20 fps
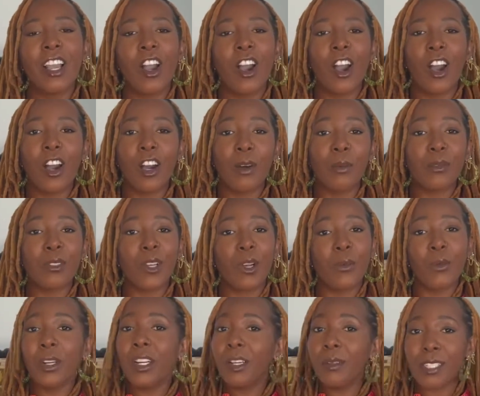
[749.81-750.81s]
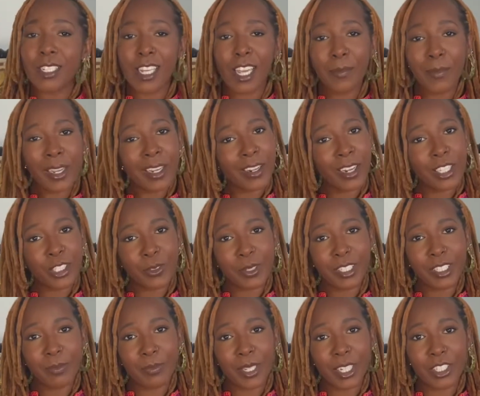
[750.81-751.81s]
So I went out to take my
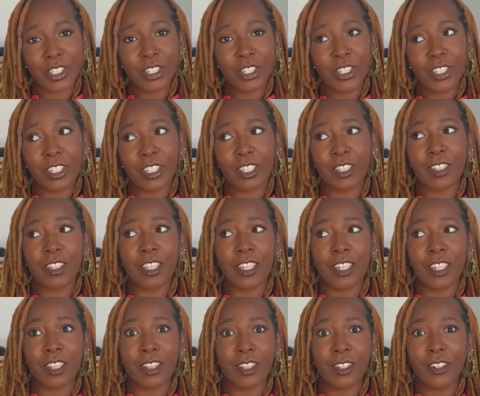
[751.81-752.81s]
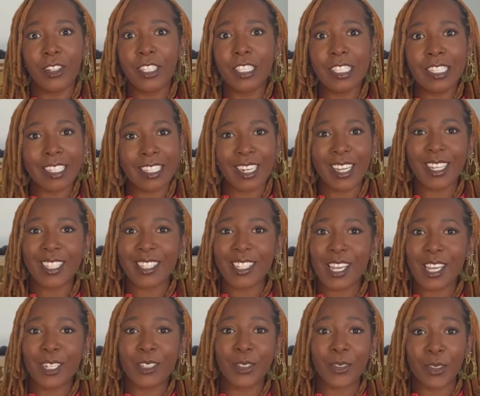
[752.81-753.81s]
graduation pictures, then literally the next
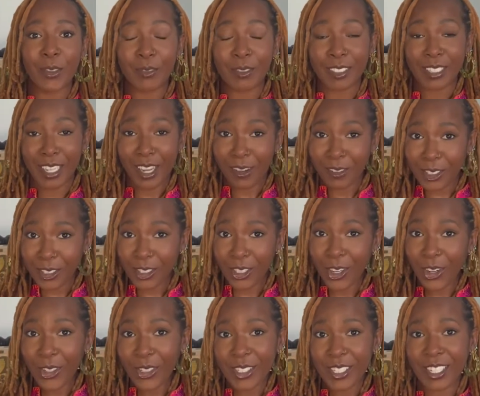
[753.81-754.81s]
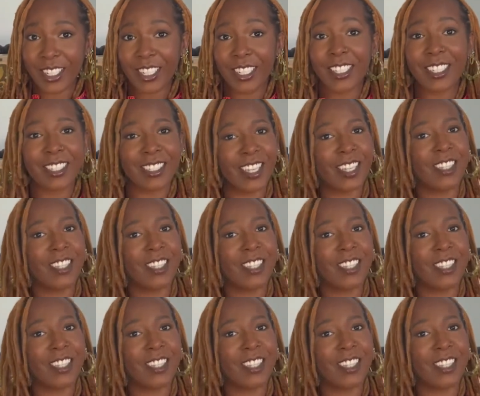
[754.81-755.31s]
day drove down to Charleston, because